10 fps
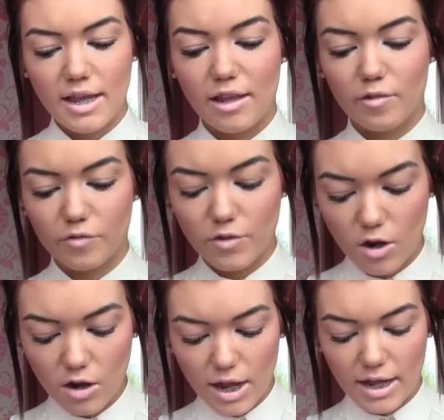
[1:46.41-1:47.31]
If
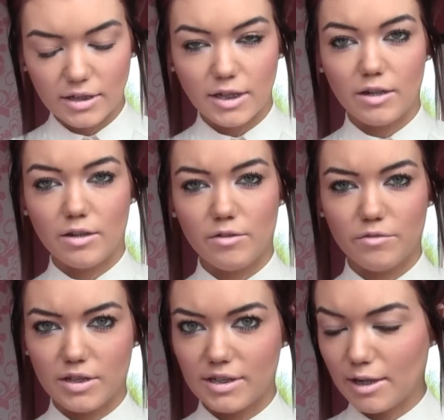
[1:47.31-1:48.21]
not, I'll
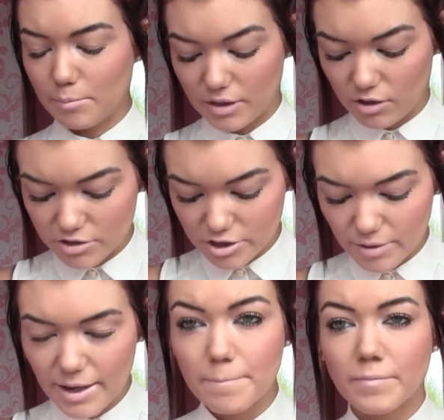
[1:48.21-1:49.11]
leave the link below to
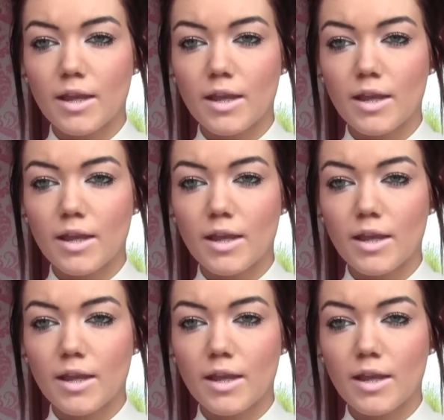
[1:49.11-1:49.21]
it.